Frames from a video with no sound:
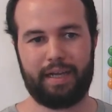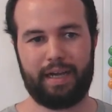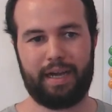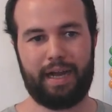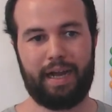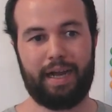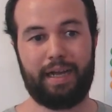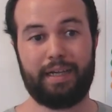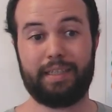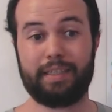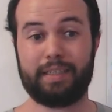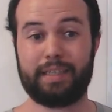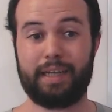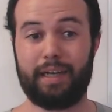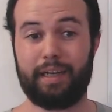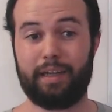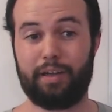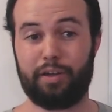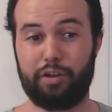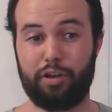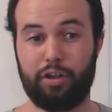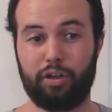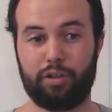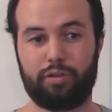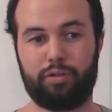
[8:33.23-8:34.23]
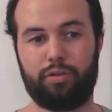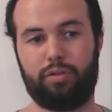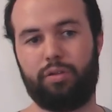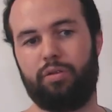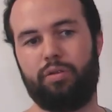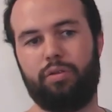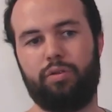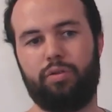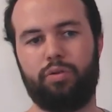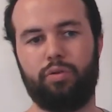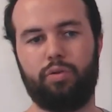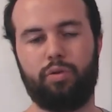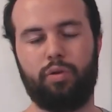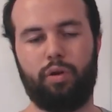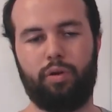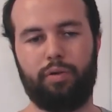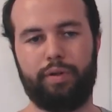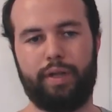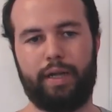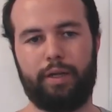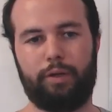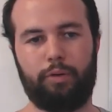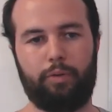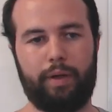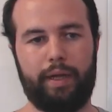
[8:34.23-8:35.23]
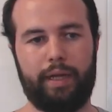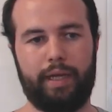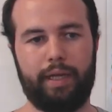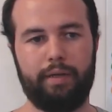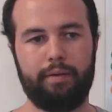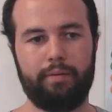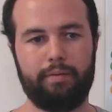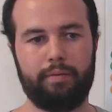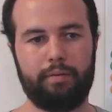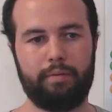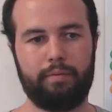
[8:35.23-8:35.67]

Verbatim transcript: I decided not to go that way.